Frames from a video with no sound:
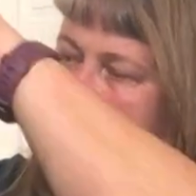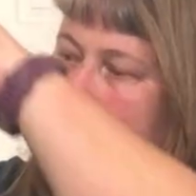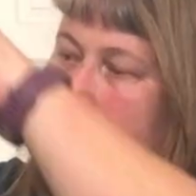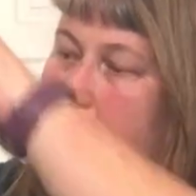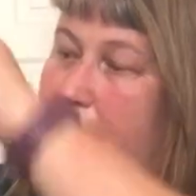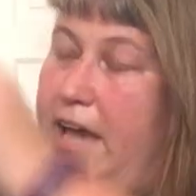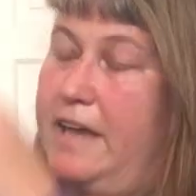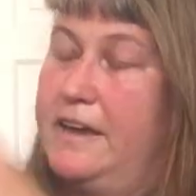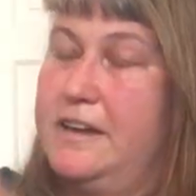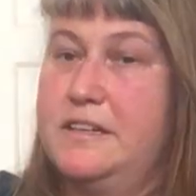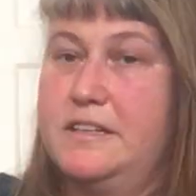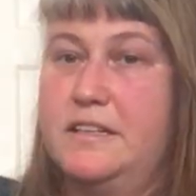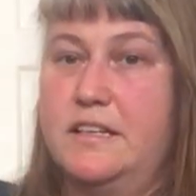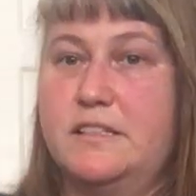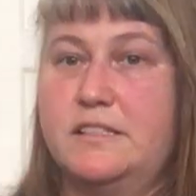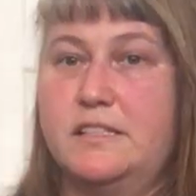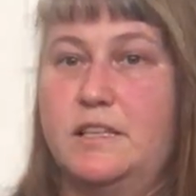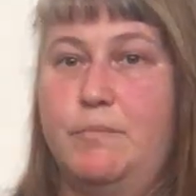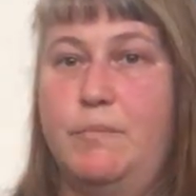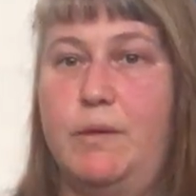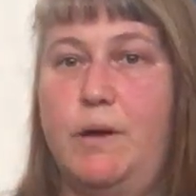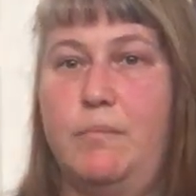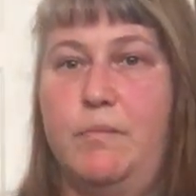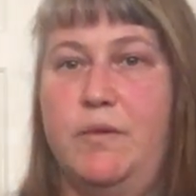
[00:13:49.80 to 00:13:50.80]
and it does
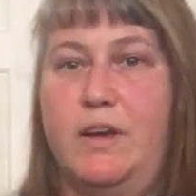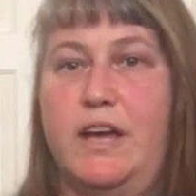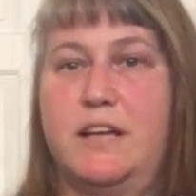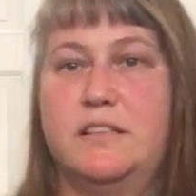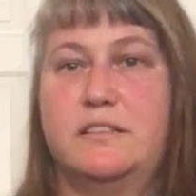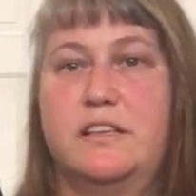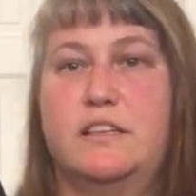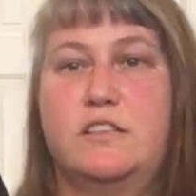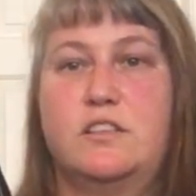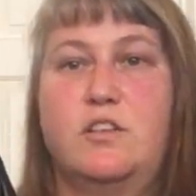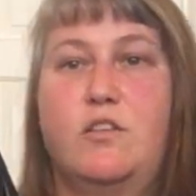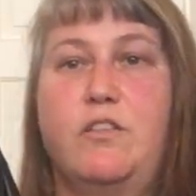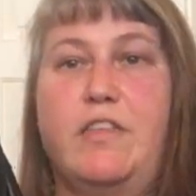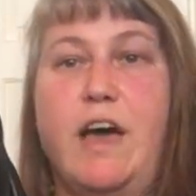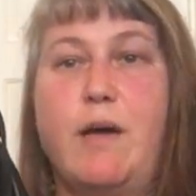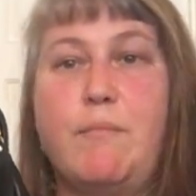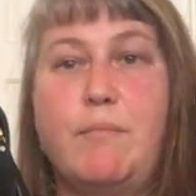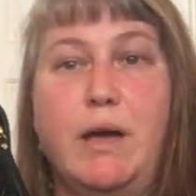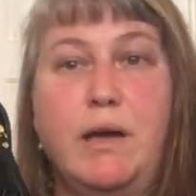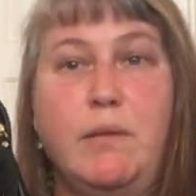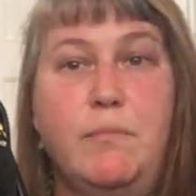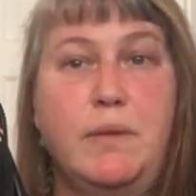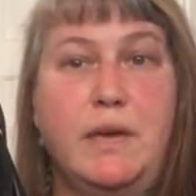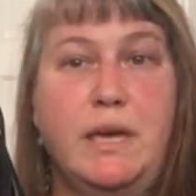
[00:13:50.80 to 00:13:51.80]
zip up nicely. So that
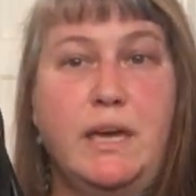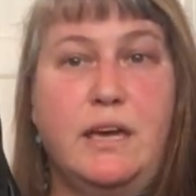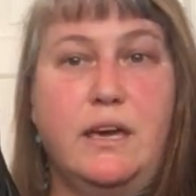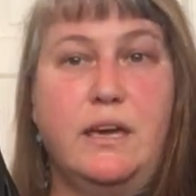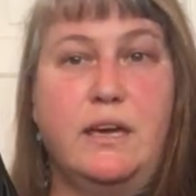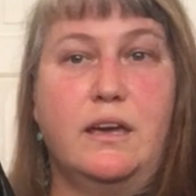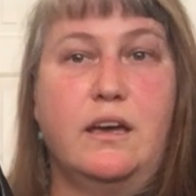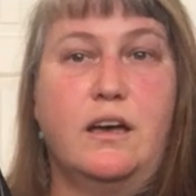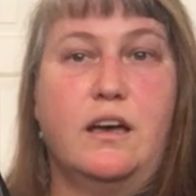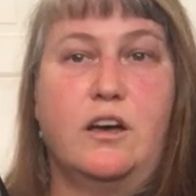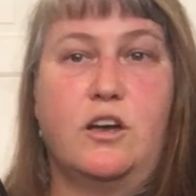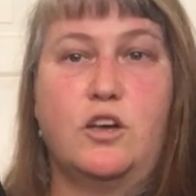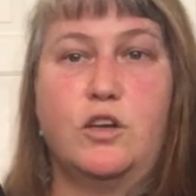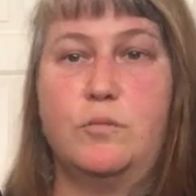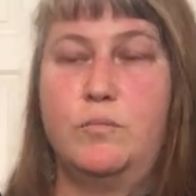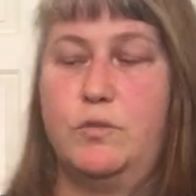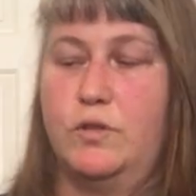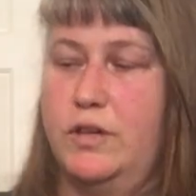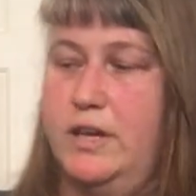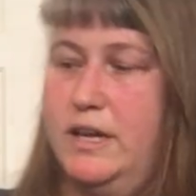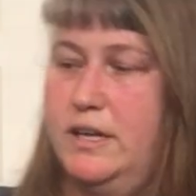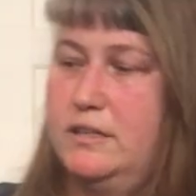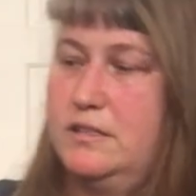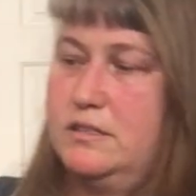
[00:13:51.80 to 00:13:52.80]
might be a good
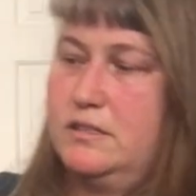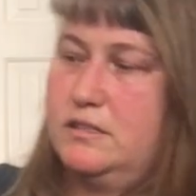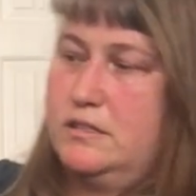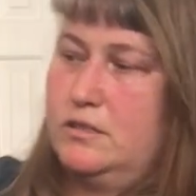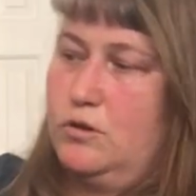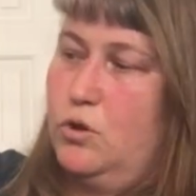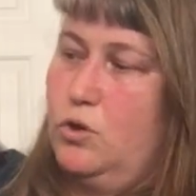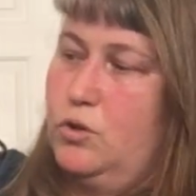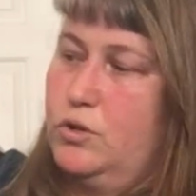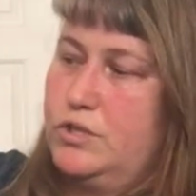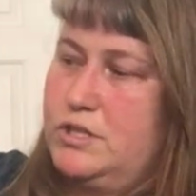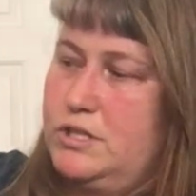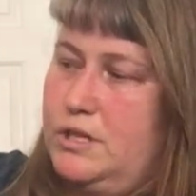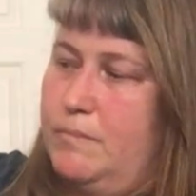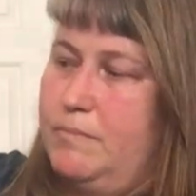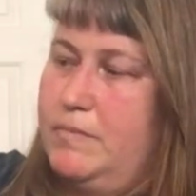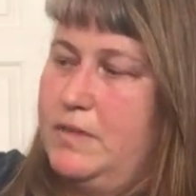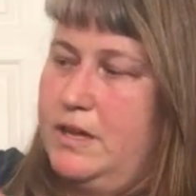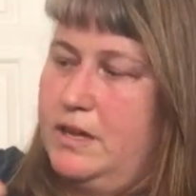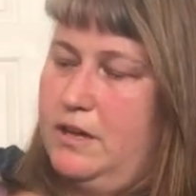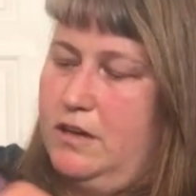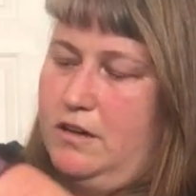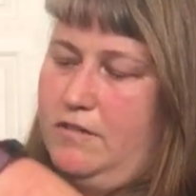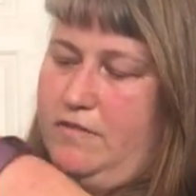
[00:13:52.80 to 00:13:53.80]
place to hold
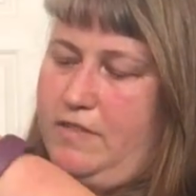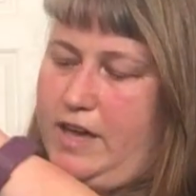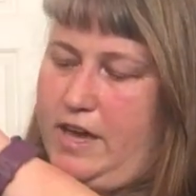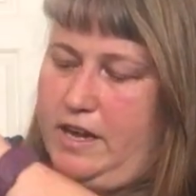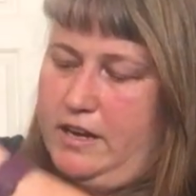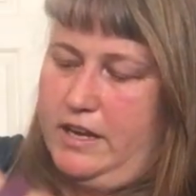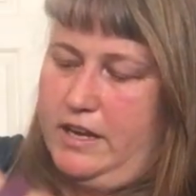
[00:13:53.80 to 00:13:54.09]
something of that